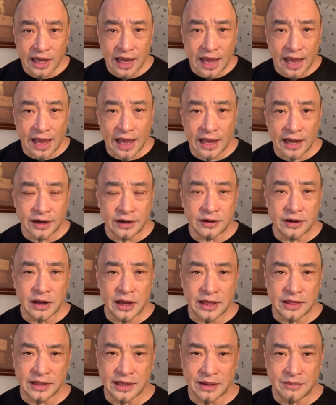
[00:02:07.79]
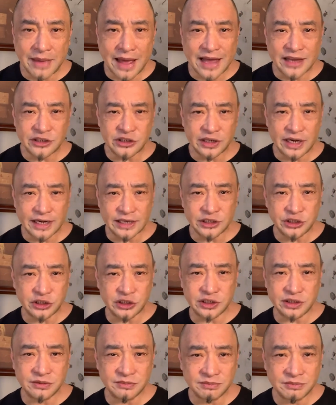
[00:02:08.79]
and the
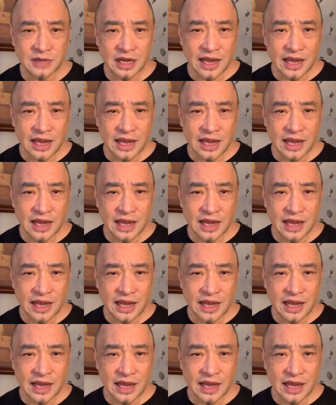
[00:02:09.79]
imagination.